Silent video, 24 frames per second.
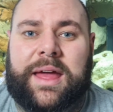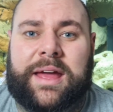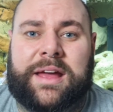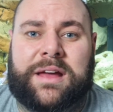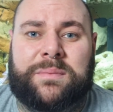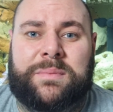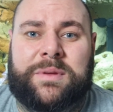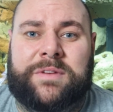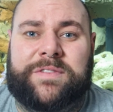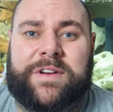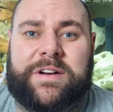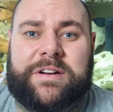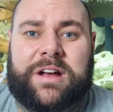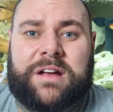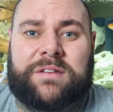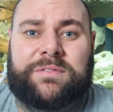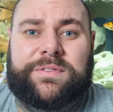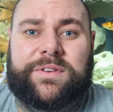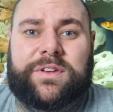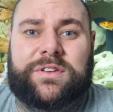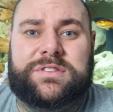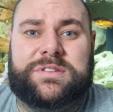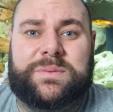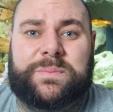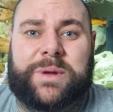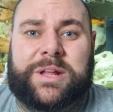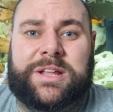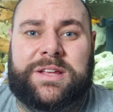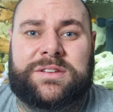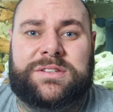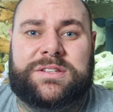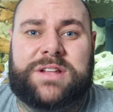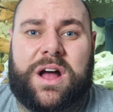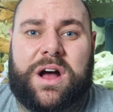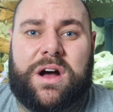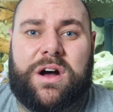It can be very confusing when you
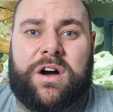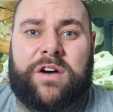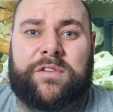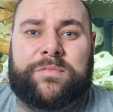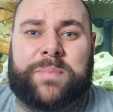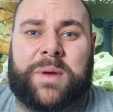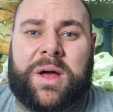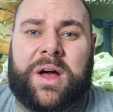start off,